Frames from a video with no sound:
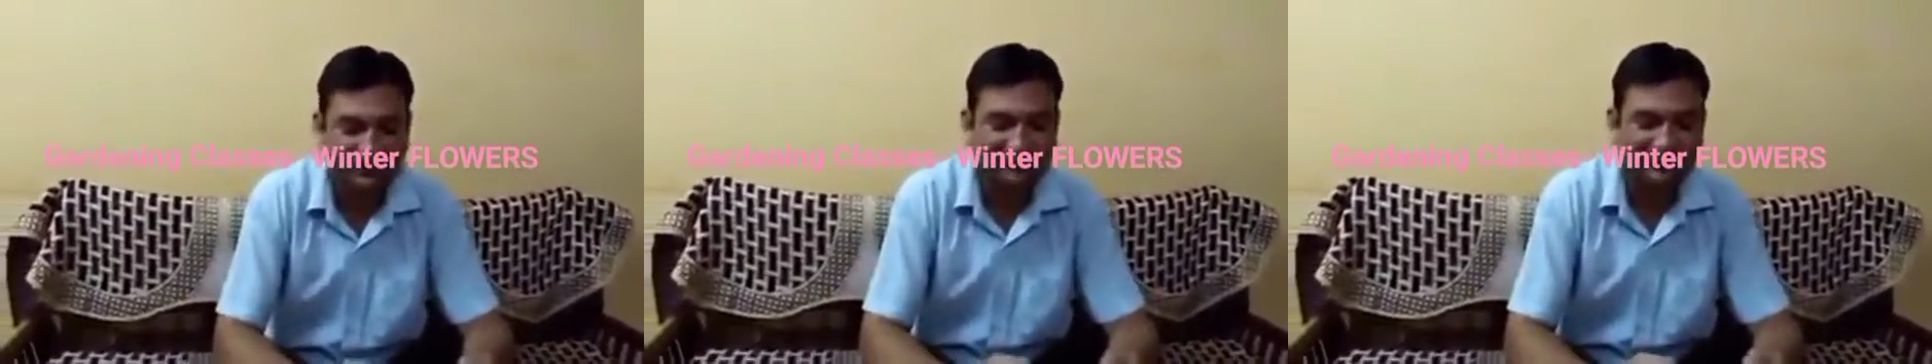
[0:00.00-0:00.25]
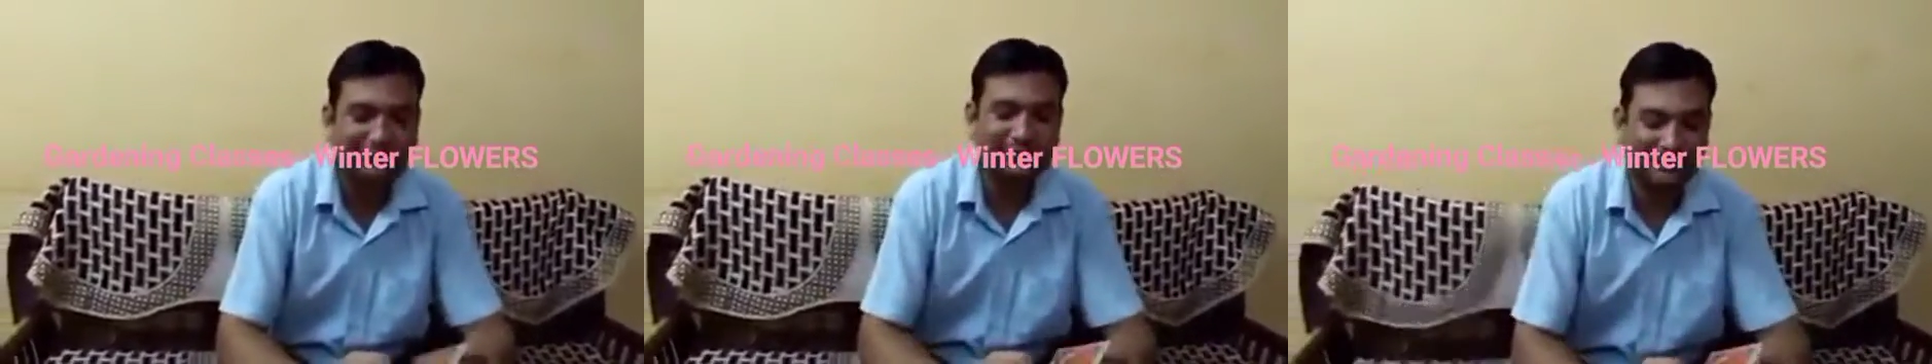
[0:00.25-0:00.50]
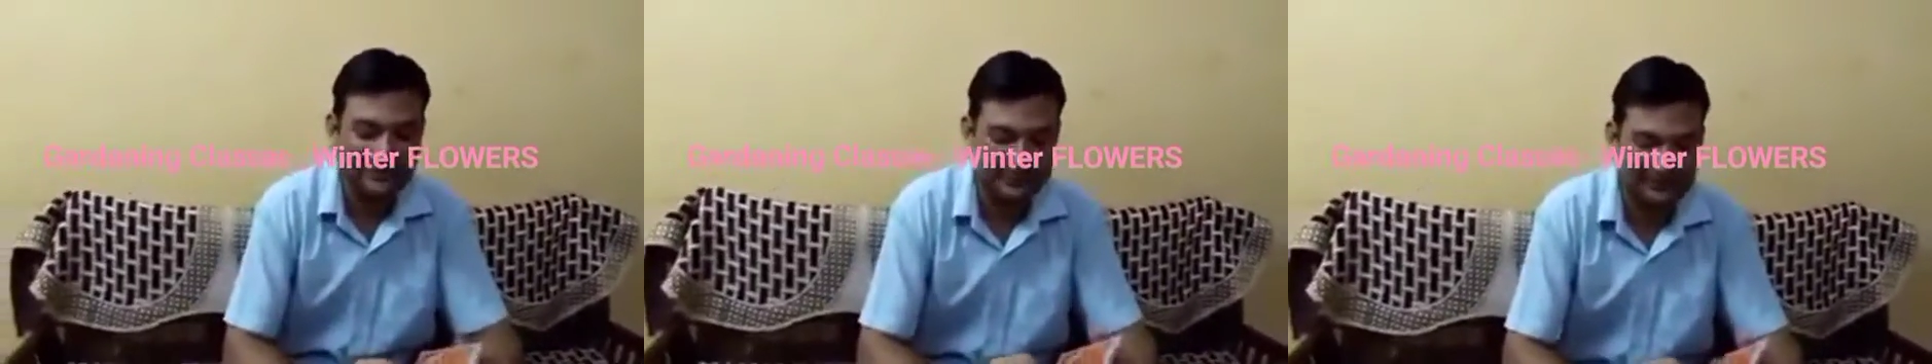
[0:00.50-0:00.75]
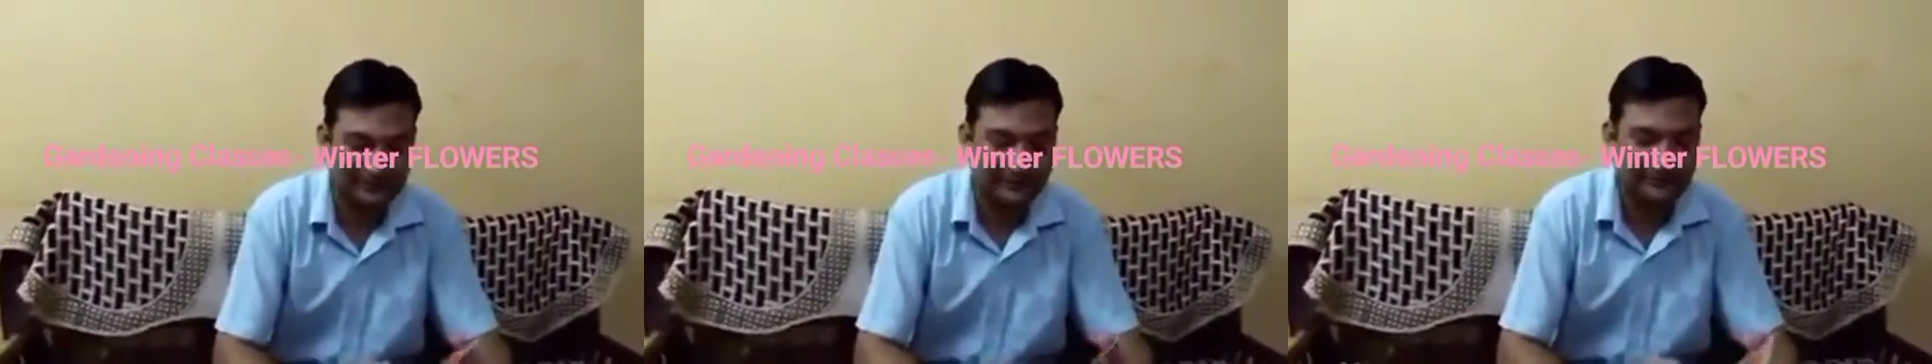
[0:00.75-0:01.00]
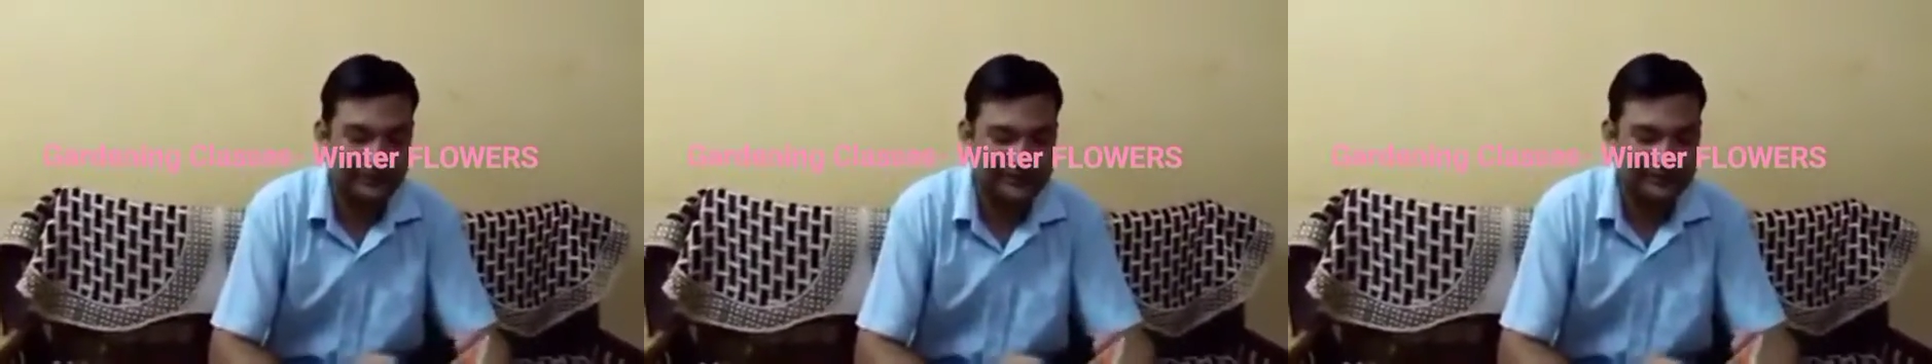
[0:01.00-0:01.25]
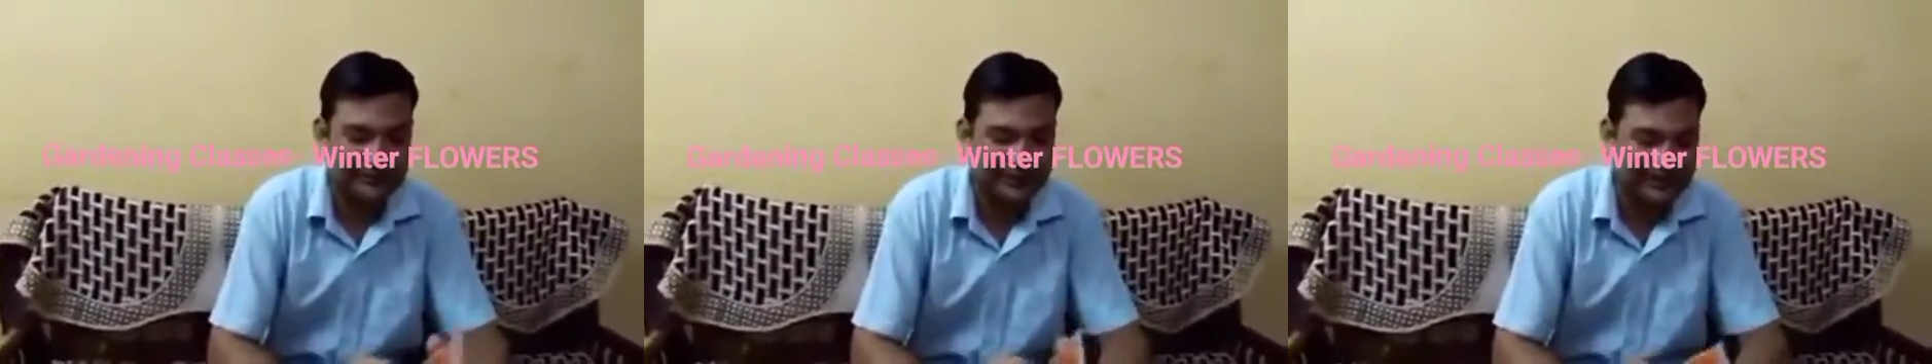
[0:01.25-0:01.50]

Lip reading: to remove faded flowers in this